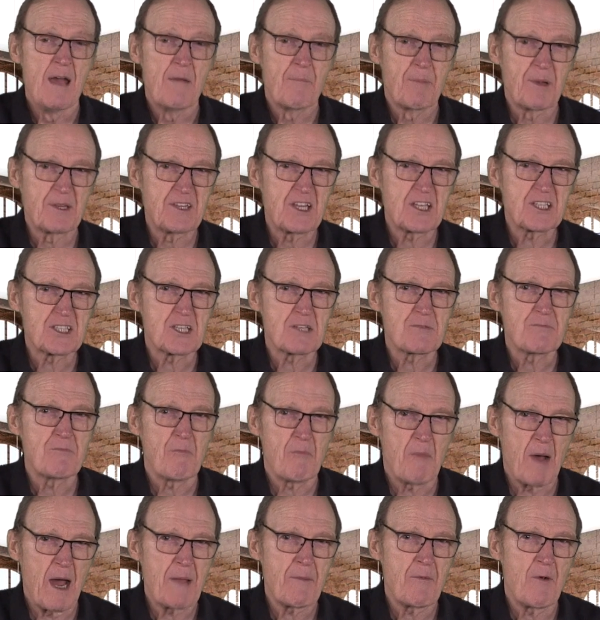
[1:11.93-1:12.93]
But this is
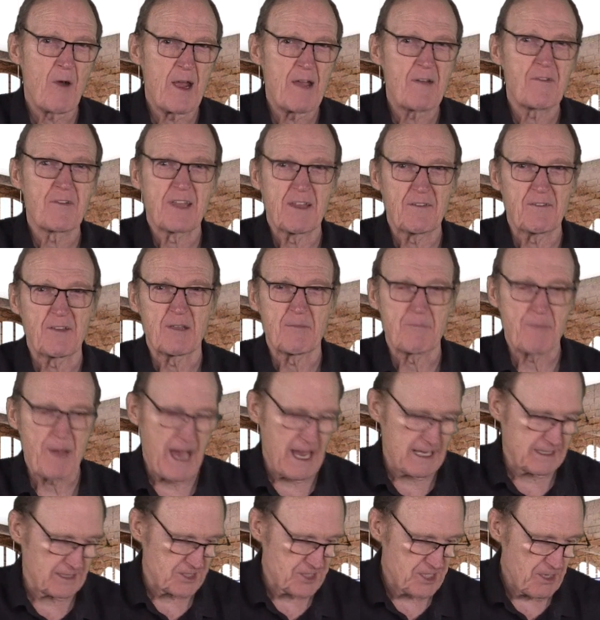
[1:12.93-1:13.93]
my way of giving
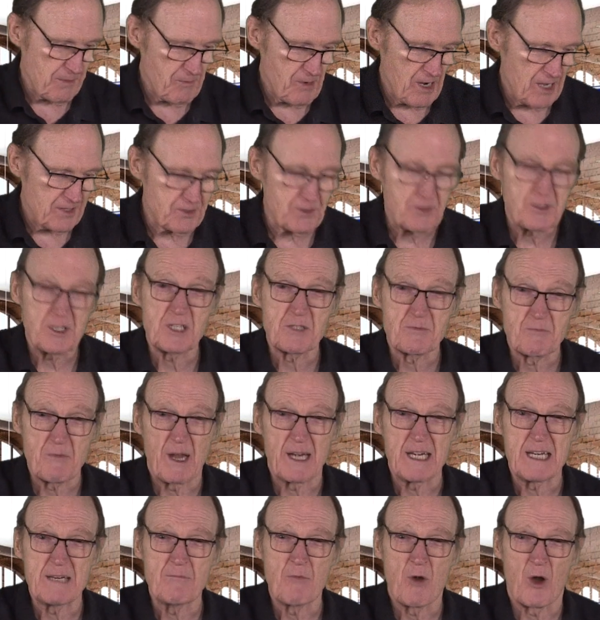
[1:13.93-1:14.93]
back, the same way I do these
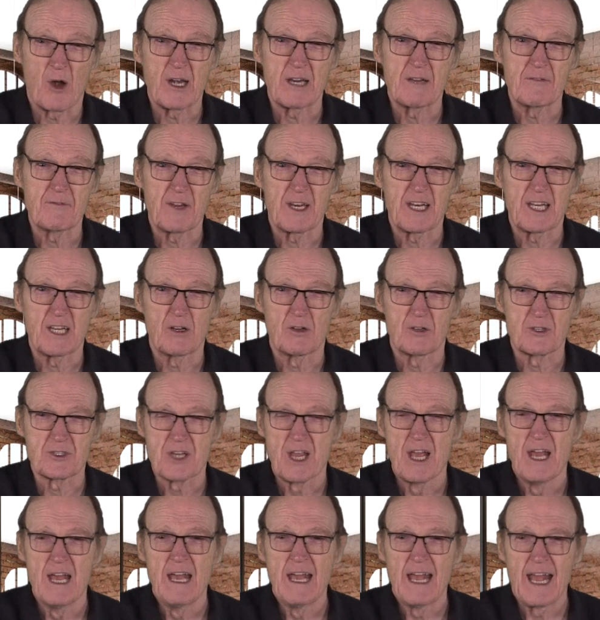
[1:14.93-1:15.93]
Monday morning videos
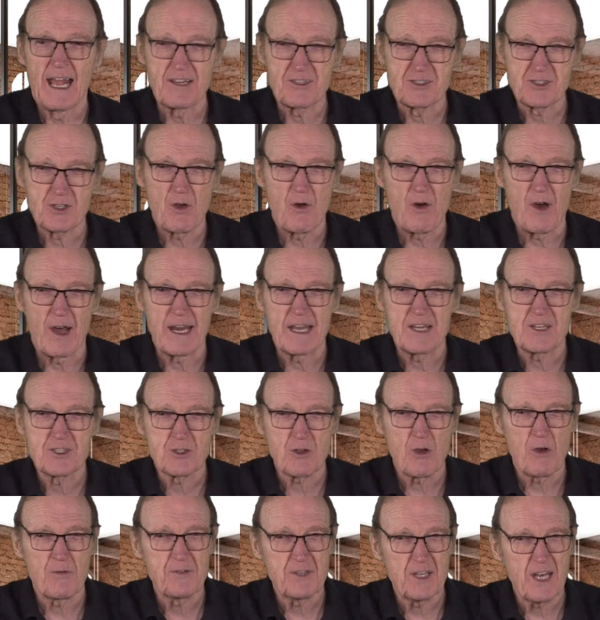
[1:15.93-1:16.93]
and so on. And
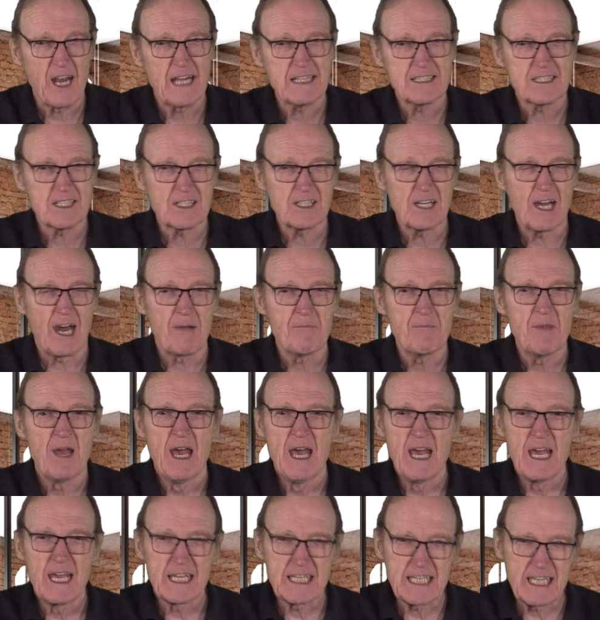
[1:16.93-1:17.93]
so if you'd like to come,
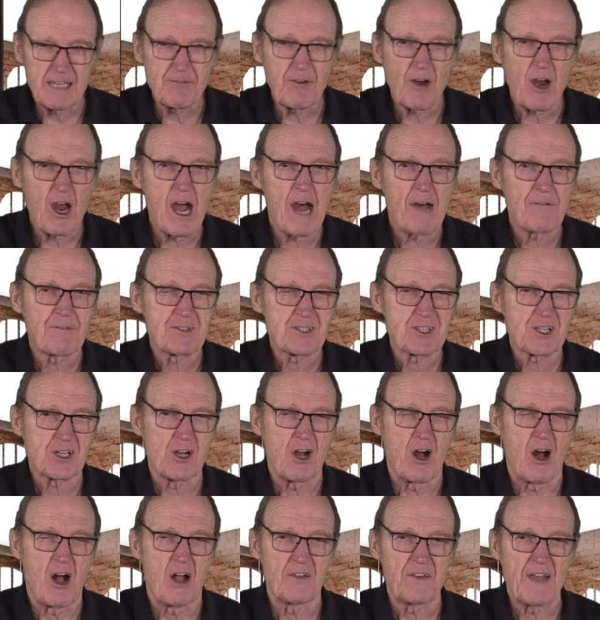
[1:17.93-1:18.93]
give our office a
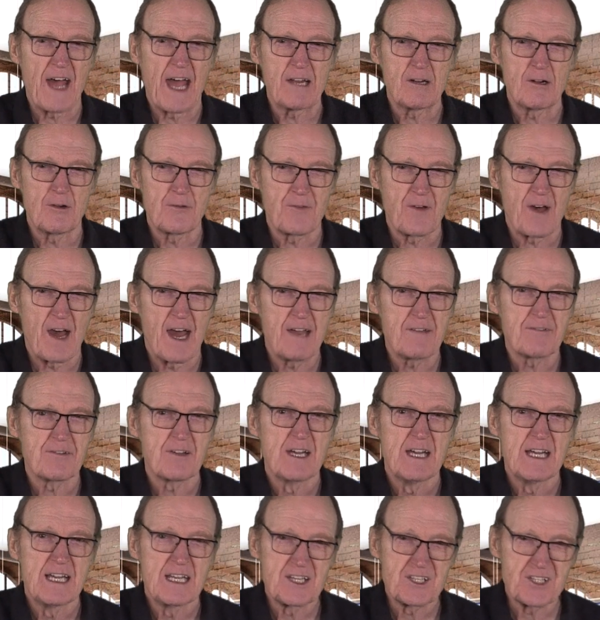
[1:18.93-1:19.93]
call,
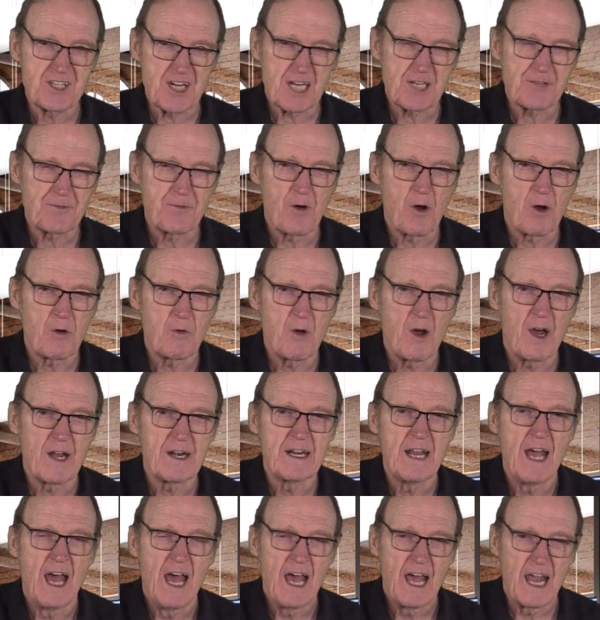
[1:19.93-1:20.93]

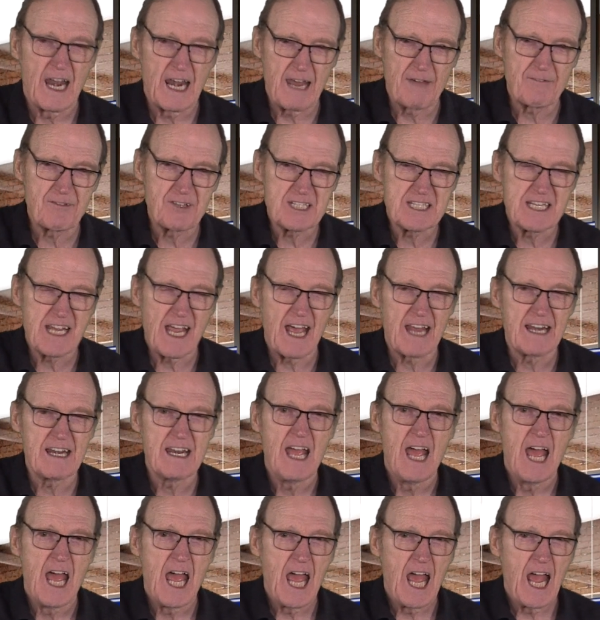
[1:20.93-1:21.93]

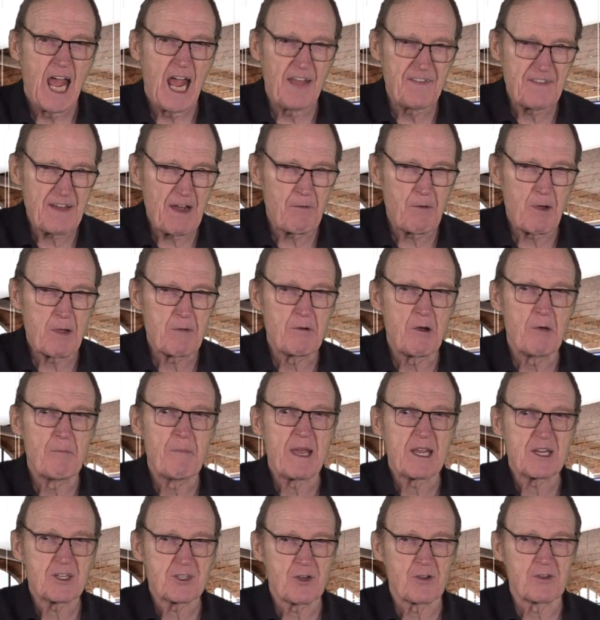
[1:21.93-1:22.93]
905-641-1110, and that way we'll
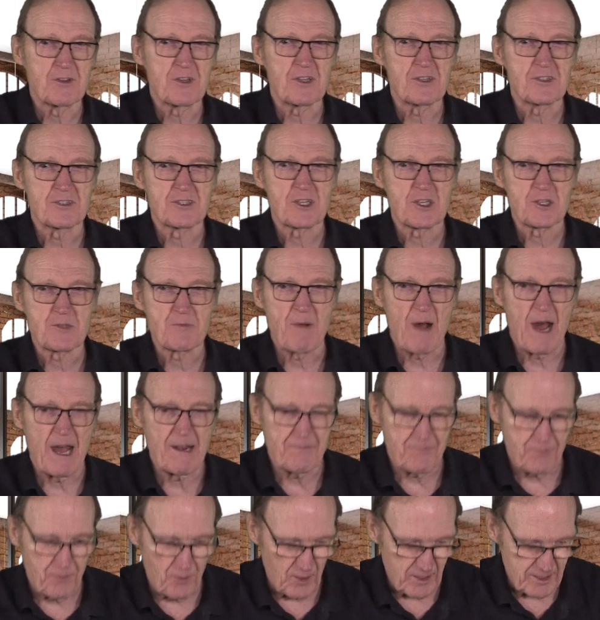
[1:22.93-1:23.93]
make sure there's a
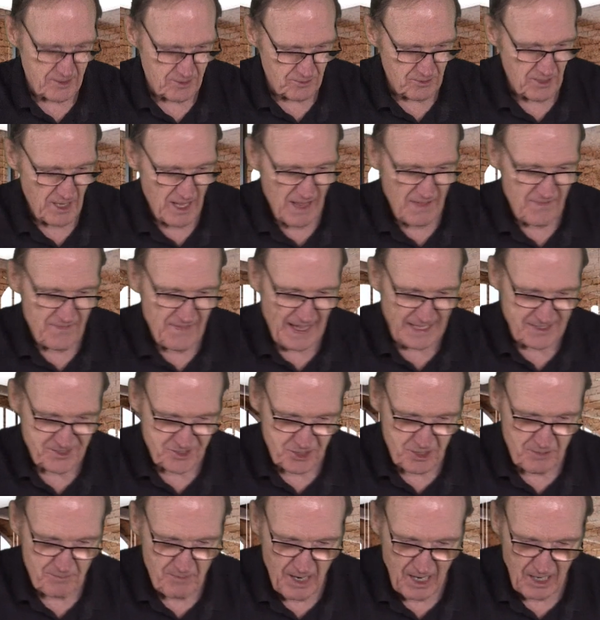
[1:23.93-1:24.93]
spot for you. That's
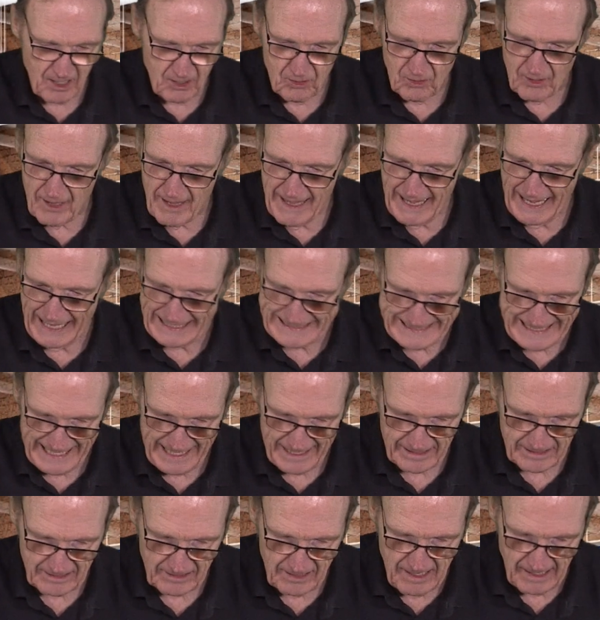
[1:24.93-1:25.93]
tomorrow at
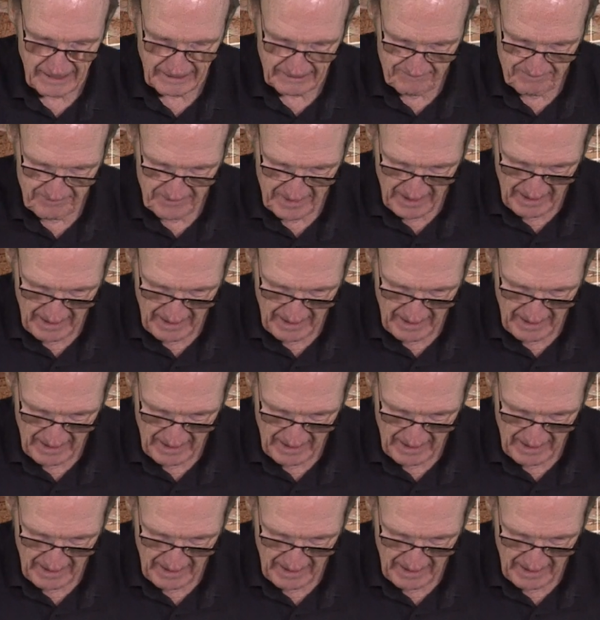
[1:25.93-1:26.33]
10 o'clock.